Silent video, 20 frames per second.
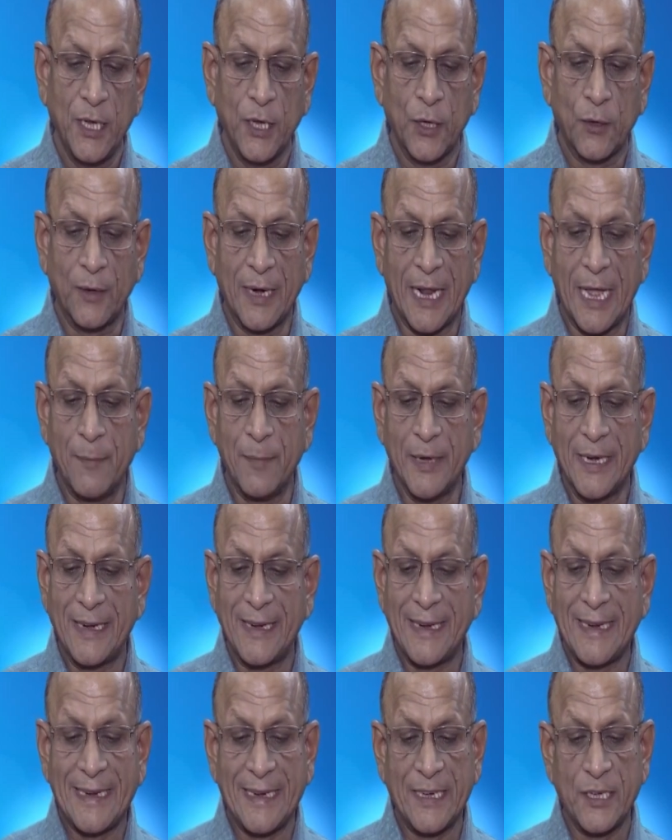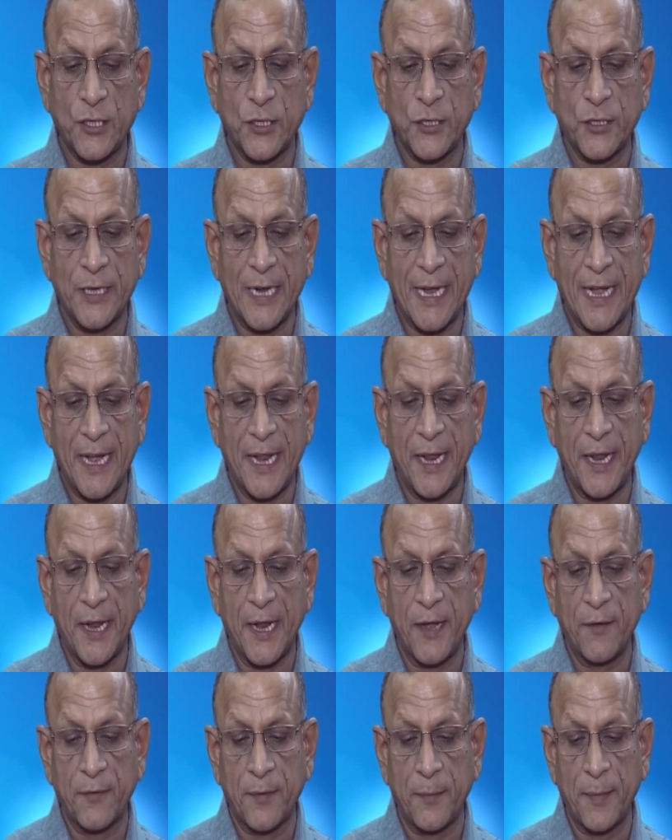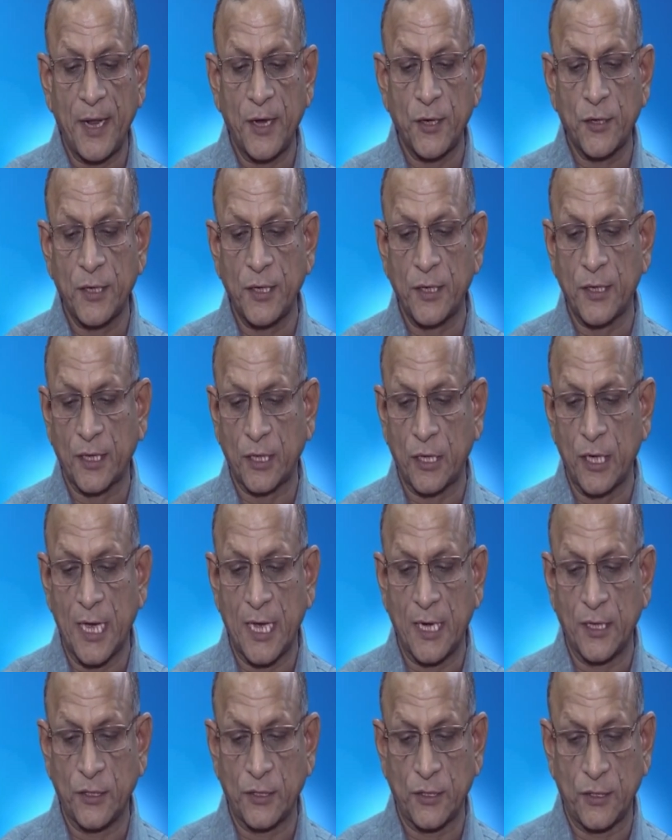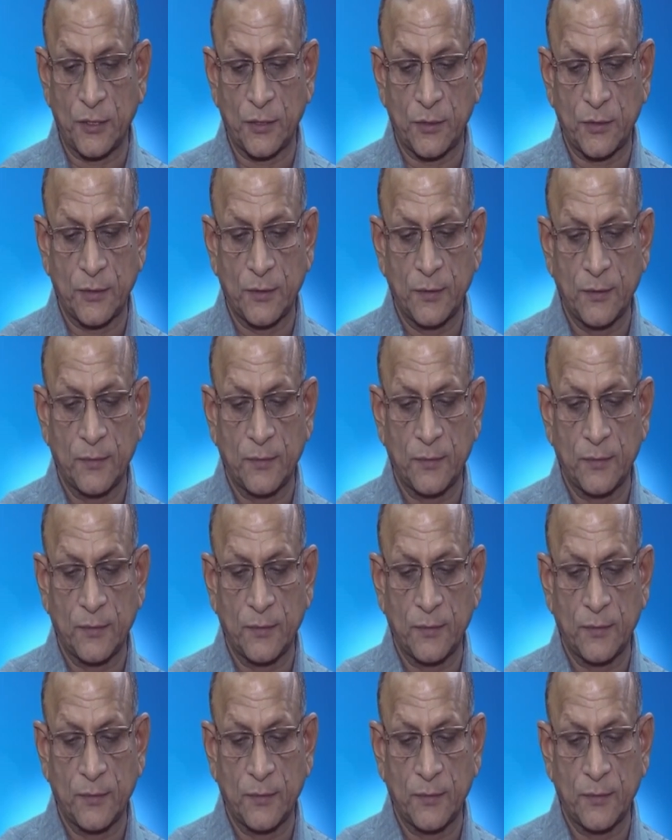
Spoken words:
collaborating and sharing information technologies.